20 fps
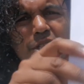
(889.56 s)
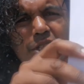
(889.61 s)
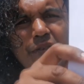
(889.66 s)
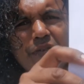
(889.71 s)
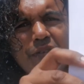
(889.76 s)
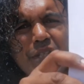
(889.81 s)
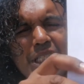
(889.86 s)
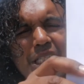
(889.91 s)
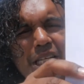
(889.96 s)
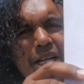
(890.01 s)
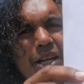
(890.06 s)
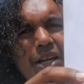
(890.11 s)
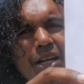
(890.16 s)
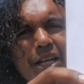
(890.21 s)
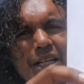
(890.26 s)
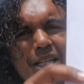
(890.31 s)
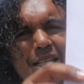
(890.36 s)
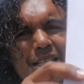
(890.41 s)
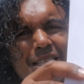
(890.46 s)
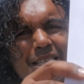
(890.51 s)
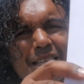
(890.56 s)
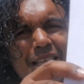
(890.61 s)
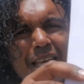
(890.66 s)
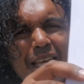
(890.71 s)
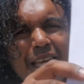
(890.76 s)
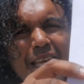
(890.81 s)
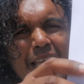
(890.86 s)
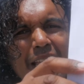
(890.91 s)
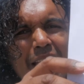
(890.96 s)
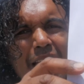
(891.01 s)
of this area because
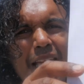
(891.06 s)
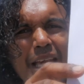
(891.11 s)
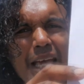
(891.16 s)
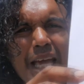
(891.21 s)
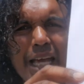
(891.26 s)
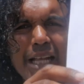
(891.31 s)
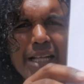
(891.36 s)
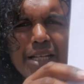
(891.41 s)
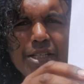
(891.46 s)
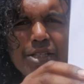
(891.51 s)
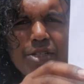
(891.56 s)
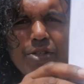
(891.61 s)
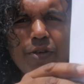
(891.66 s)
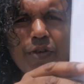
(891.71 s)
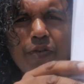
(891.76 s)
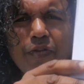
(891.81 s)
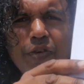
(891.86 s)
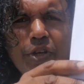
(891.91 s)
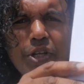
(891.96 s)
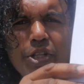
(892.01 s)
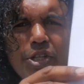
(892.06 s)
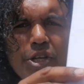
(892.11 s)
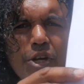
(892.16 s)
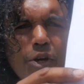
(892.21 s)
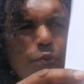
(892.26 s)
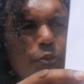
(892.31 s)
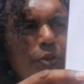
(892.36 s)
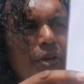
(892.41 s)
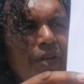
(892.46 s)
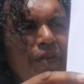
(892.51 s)
it had a sort of
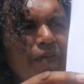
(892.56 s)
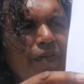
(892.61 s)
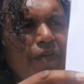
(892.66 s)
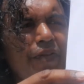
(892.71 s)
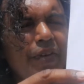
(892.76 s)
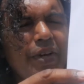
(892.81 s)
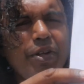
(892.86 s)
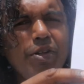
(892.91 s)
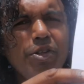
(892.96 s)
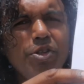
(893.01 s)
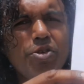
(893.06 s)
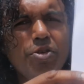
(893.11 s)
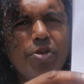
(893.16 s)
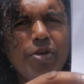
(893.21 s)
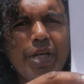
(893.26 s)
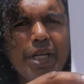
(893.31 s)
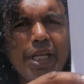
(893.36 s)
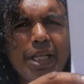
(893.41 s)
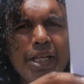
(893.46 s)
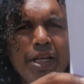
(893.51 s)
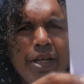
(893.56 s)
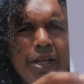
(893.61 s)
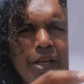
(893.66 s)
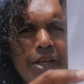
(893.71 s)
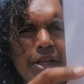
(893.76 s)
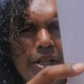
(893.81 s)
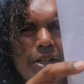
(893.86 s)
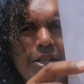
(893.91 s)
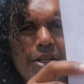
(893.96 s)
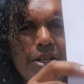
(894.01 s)
utopian feel to it,
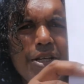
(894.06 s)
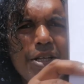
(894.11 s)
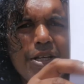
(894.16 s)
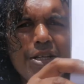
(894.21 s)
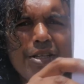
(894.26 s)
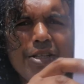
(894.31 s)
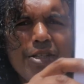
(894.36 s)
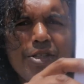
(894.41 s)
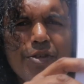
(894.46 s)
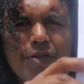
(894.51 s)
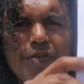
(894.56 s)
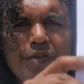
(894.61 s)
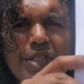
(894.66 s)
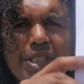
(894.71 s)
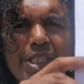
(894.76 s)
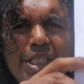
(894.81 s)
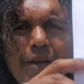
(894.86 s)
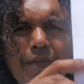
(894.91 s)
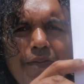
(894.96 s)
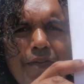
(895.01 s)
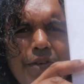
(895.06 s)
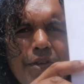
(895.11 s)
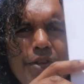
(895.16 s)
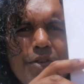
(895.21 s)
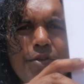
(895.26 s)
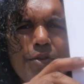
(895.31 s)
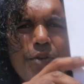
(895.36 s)
the sort of Stepford